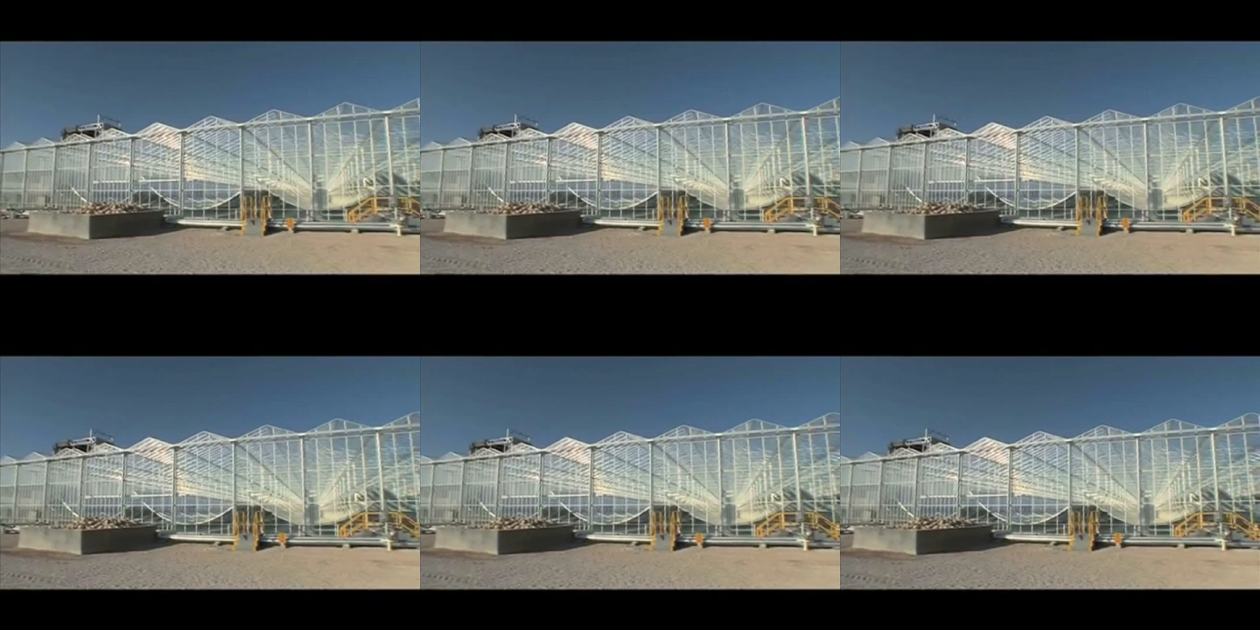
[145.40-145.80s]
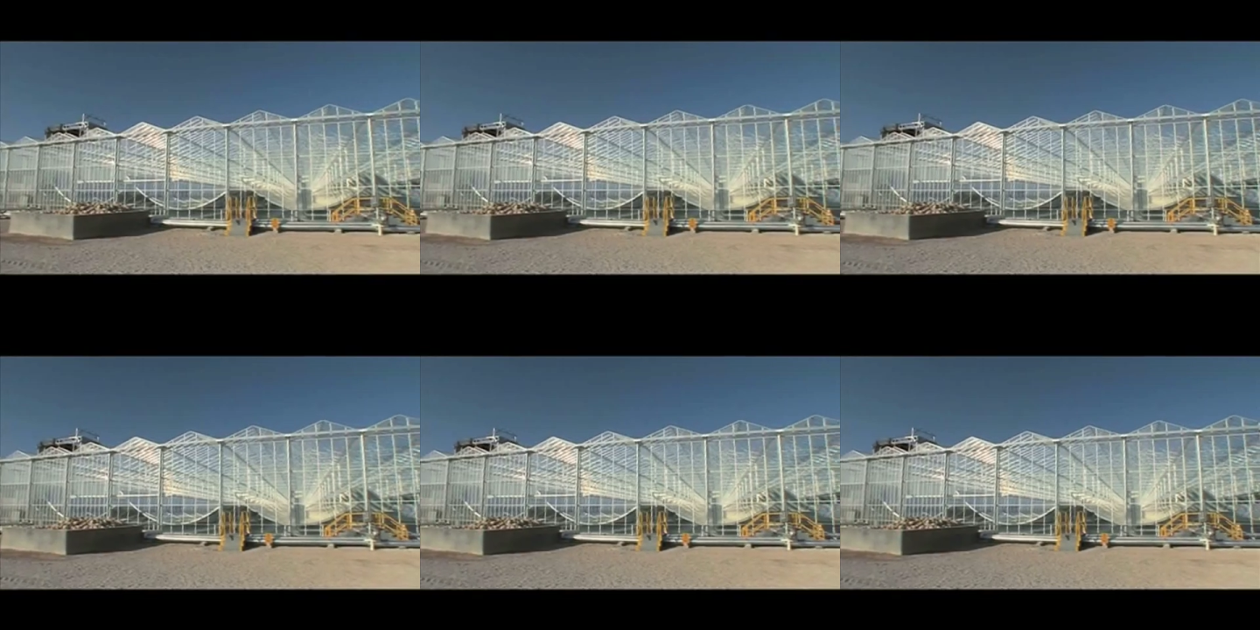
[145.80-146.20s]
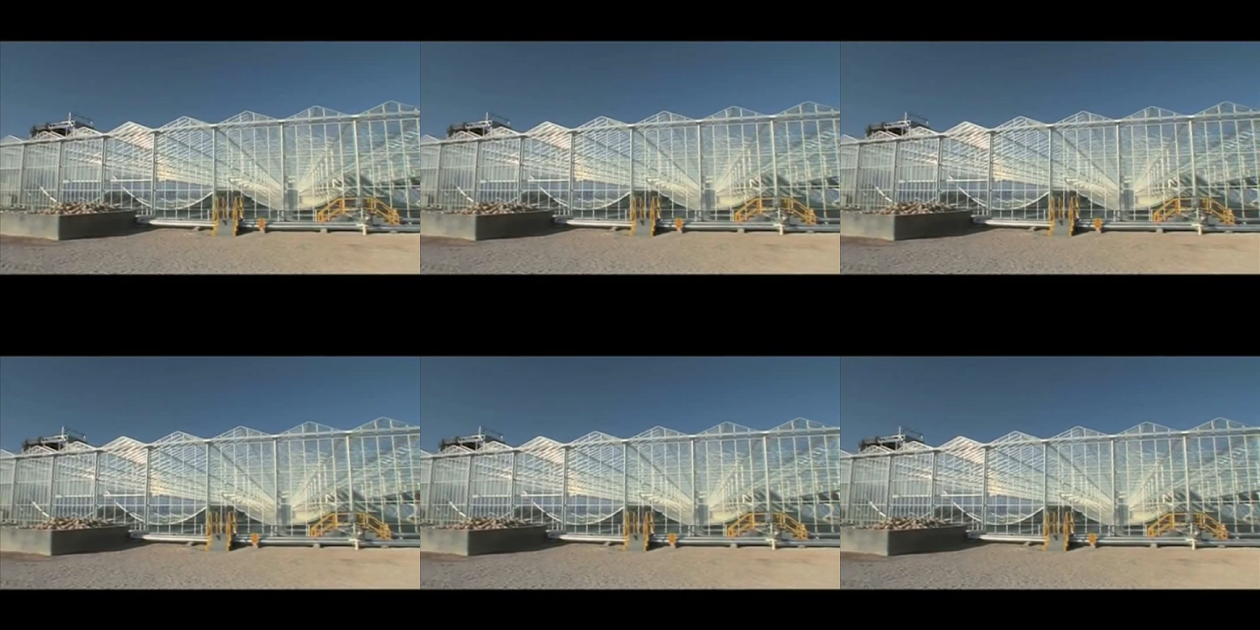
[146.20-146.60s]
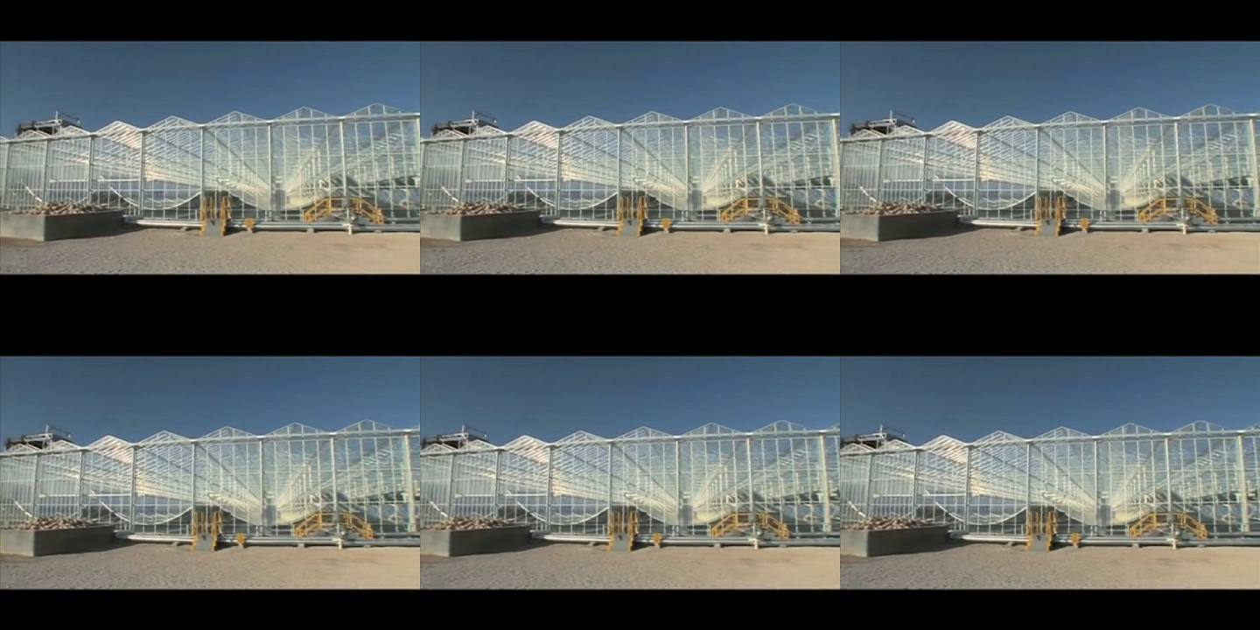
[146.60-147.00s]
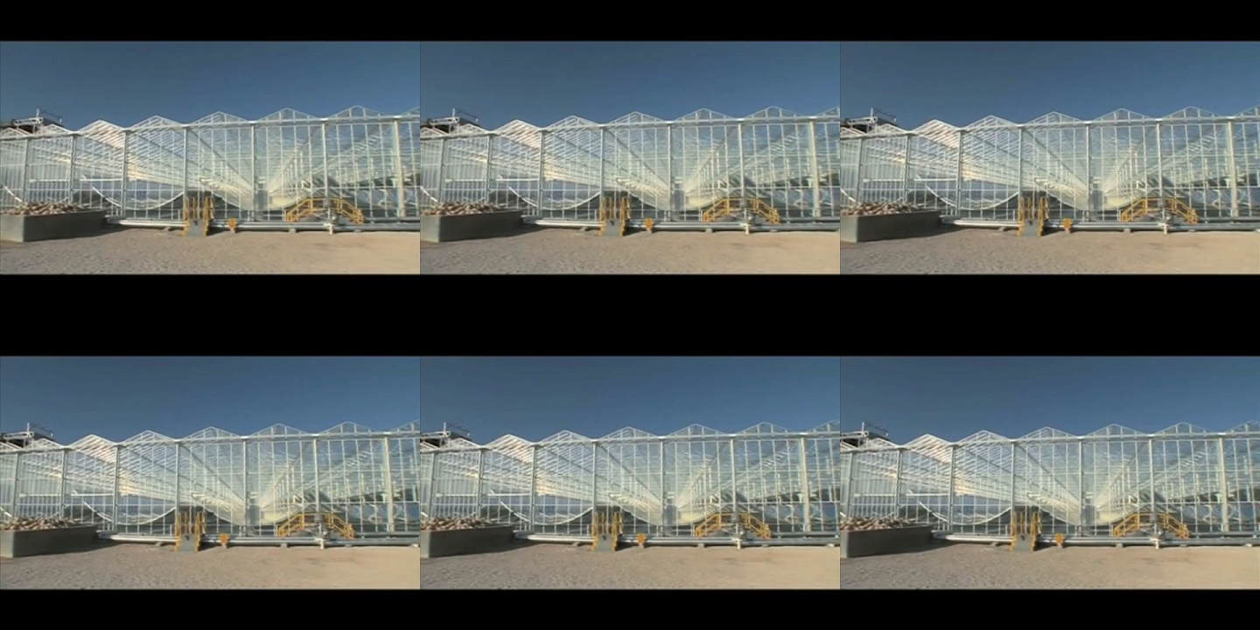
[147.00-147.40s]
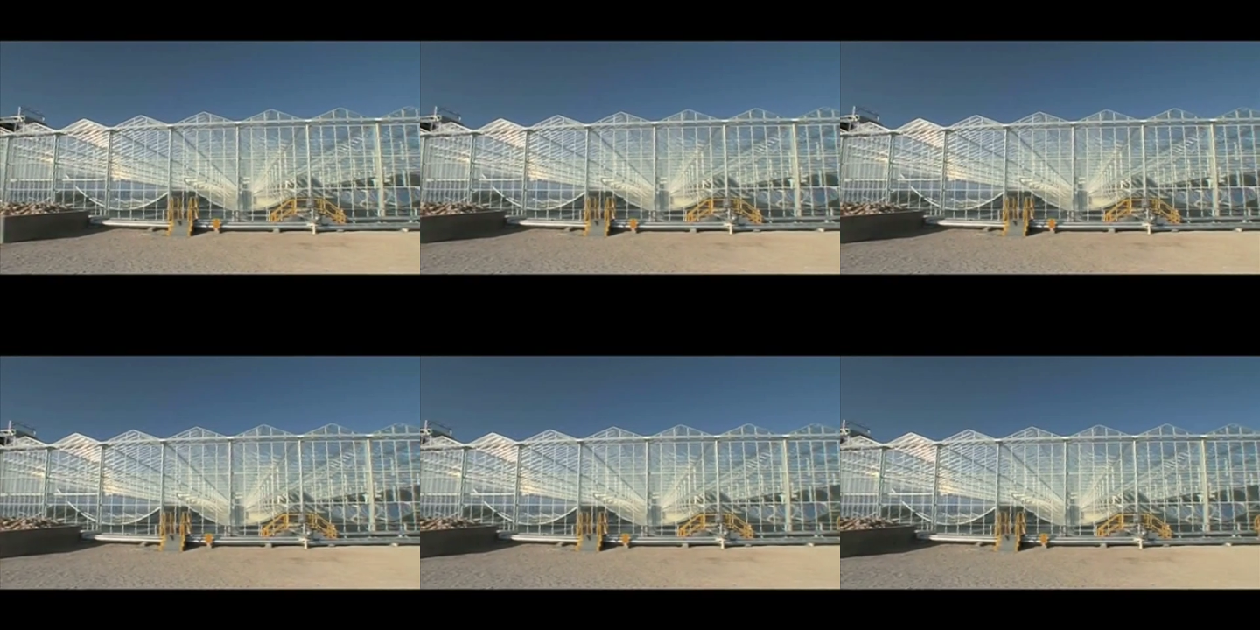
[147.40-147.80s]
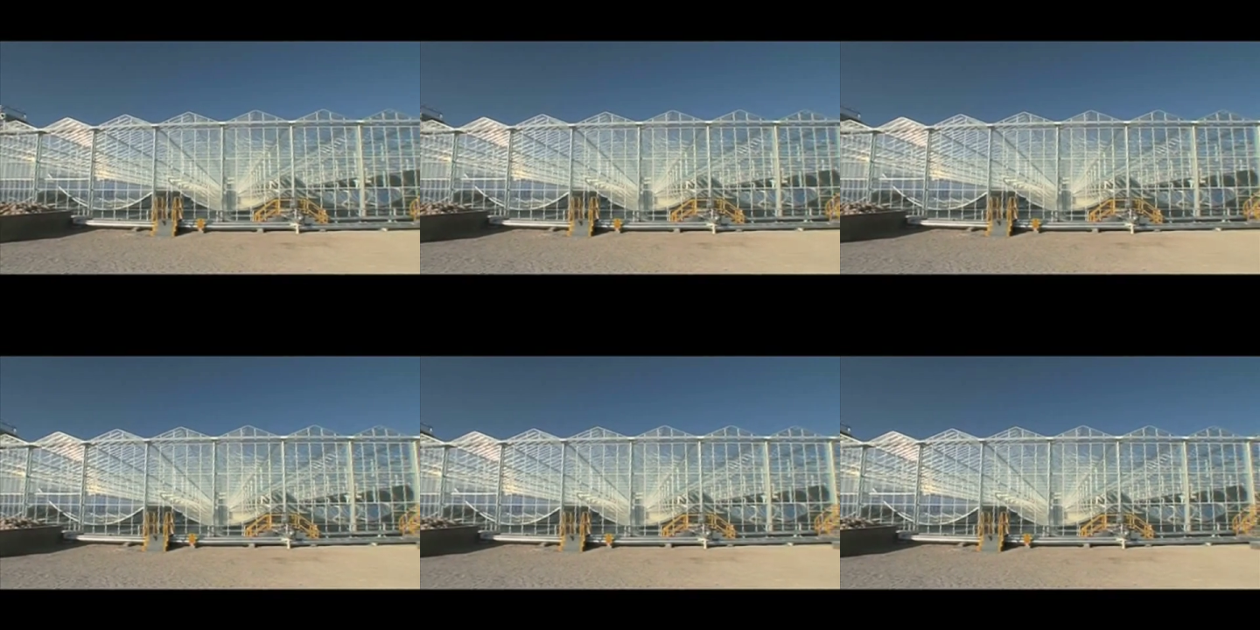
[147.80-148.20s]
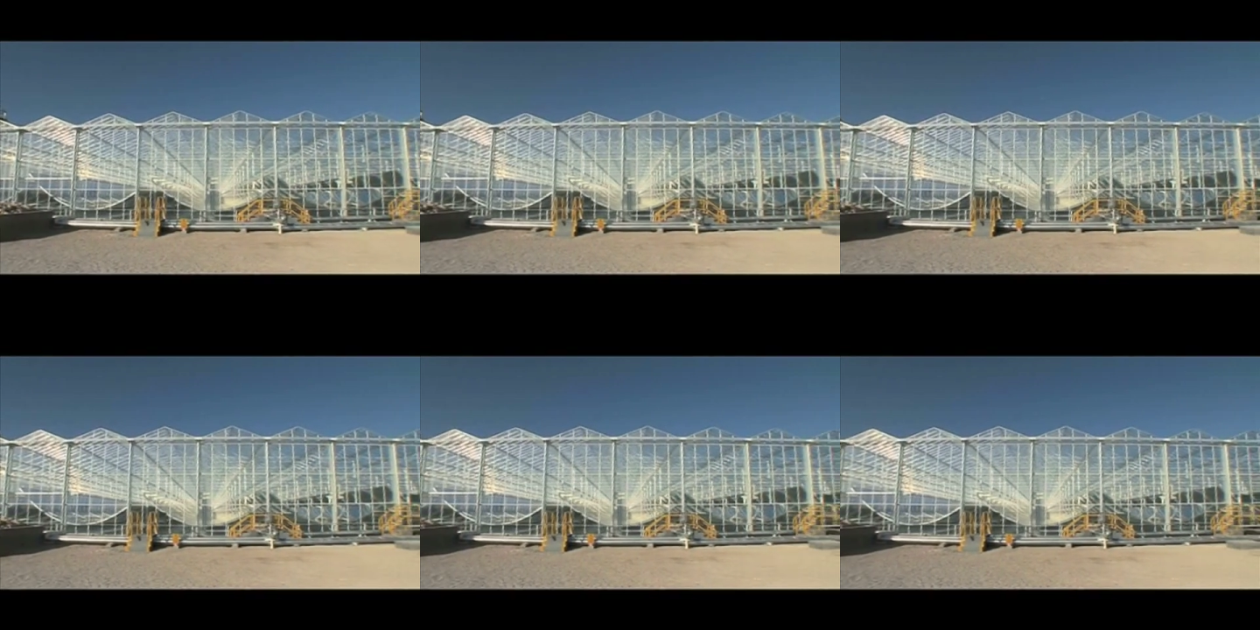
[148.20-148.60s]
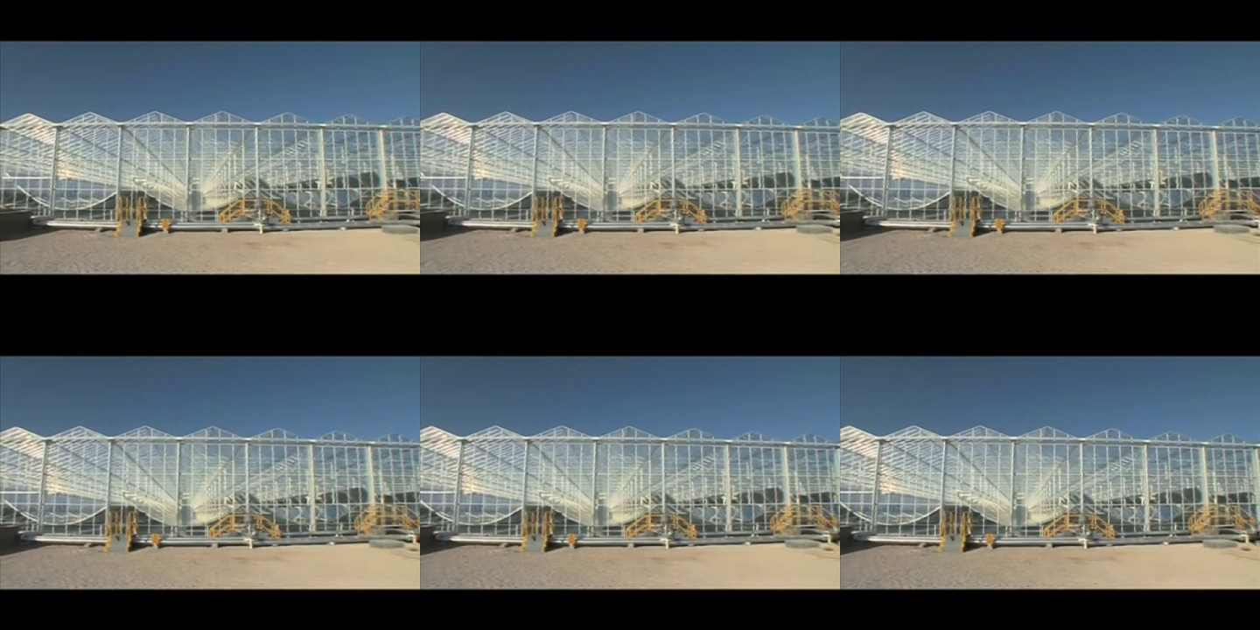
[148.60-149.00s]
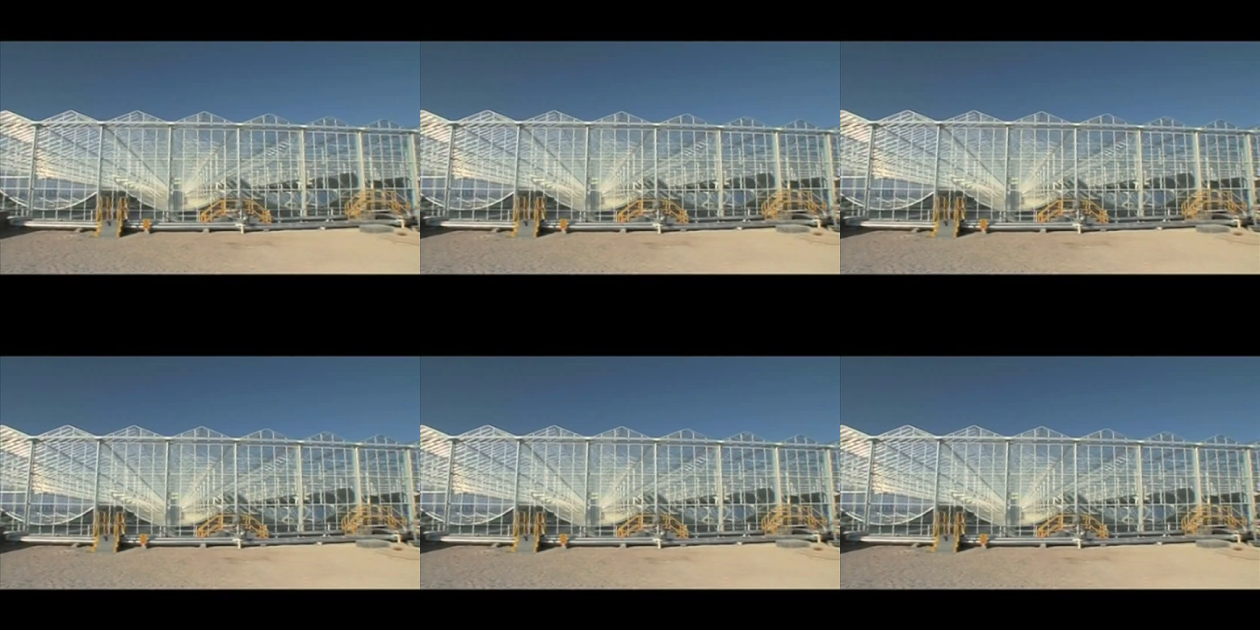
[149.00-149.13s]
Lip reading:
No face is visible, so there are no lips to read.